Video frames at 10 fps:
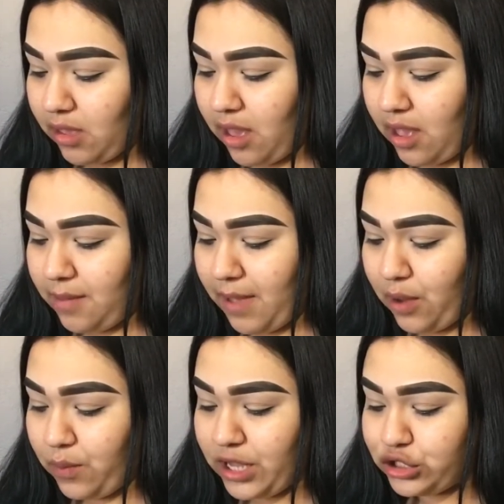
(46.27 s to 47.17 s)
I
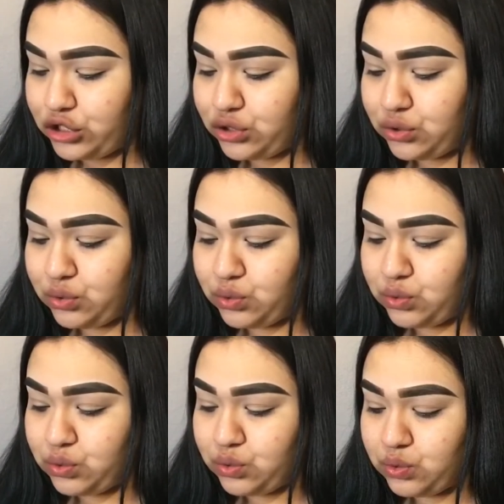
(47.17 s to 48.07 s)
went
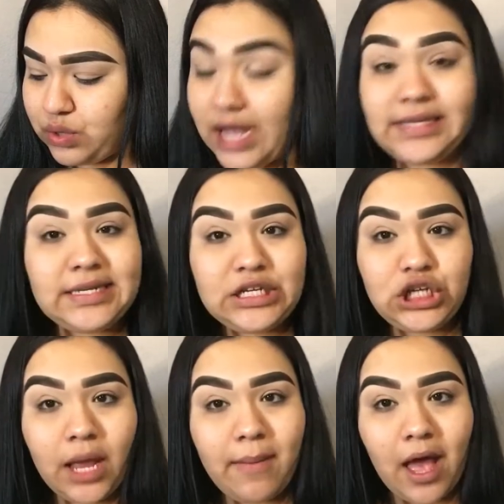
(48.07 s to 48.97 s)
to
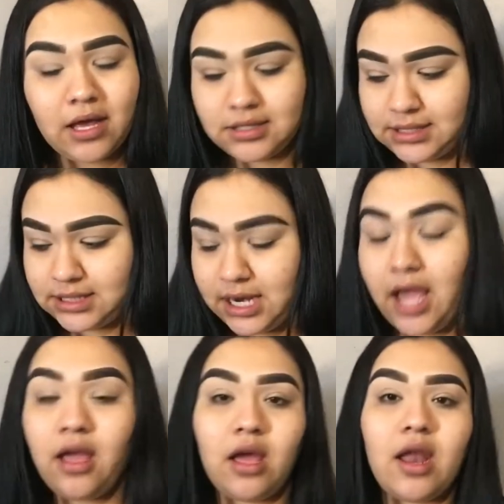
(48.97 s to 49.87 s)
TJ Maxx
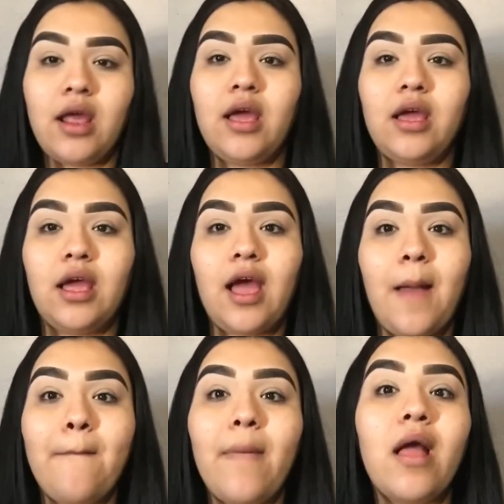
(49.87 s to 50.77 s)
today and I
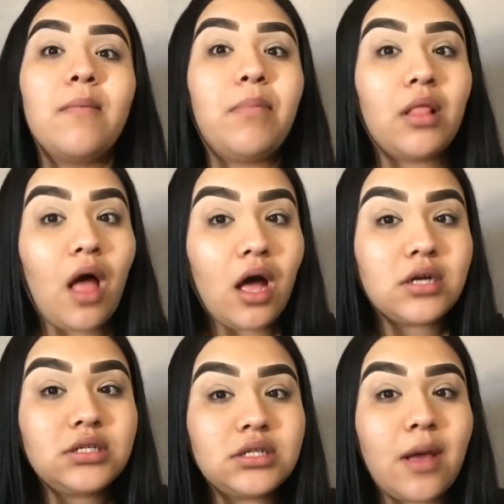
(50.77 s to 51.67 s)

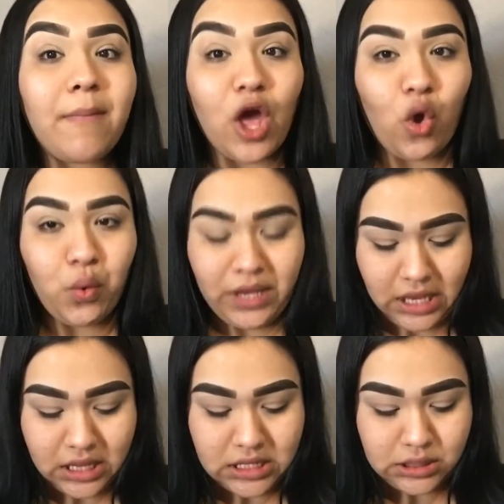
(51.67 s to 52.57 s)
vlogged my whole
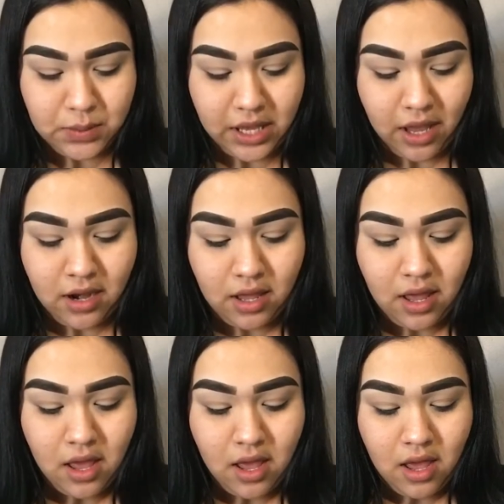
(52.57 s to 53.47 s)
weekend this weekend.
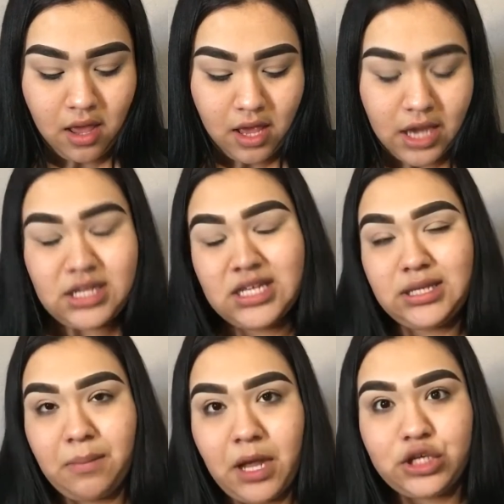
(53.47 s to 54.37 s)
It
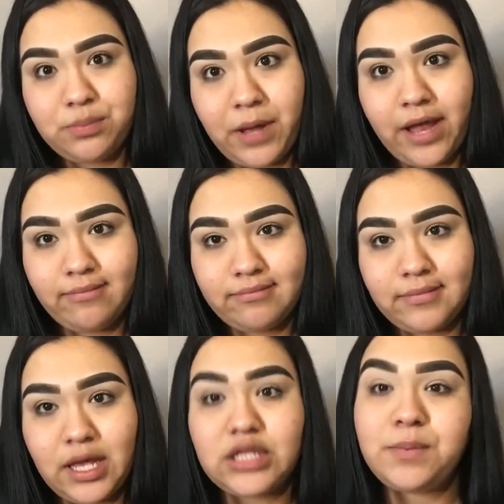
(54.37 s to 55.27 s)
isn't much, but
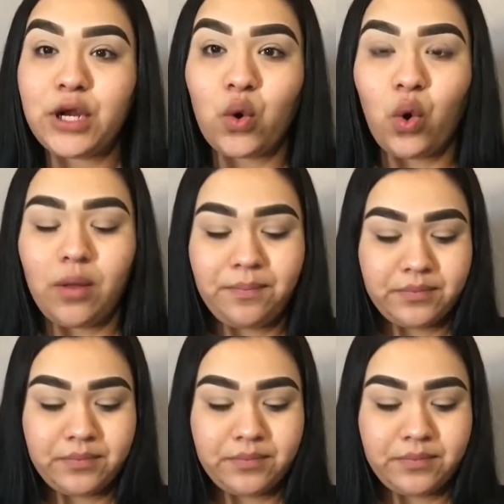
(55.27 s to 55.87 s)
it's pretty cool.